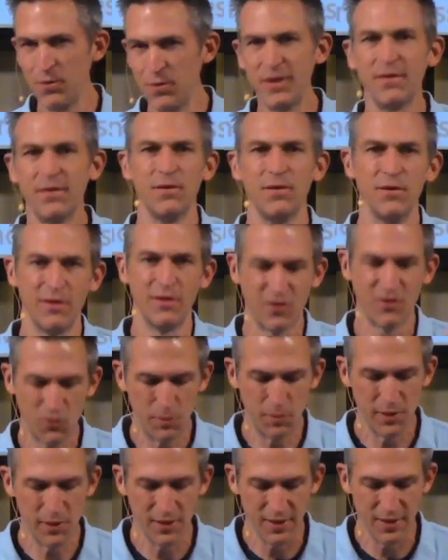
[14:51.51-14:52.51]
with or
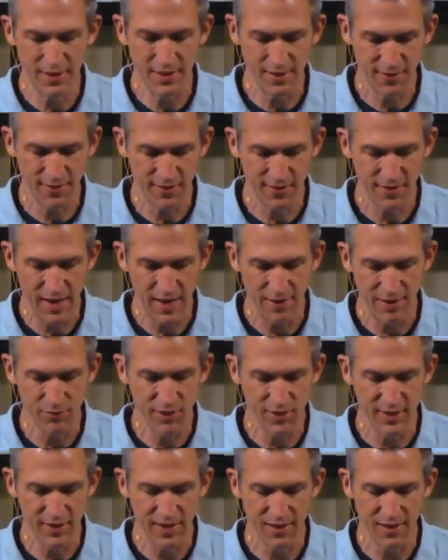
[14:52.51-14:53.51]
experience in
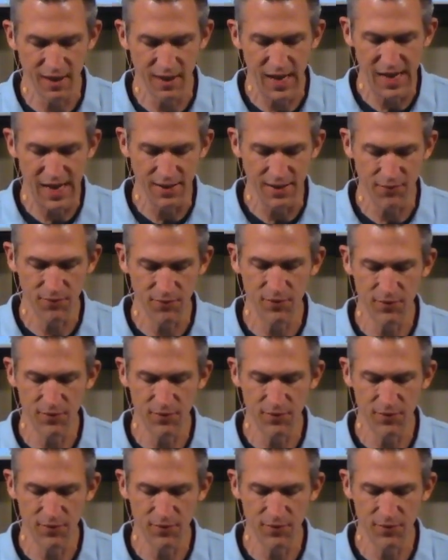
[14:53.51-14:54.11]
everyday life?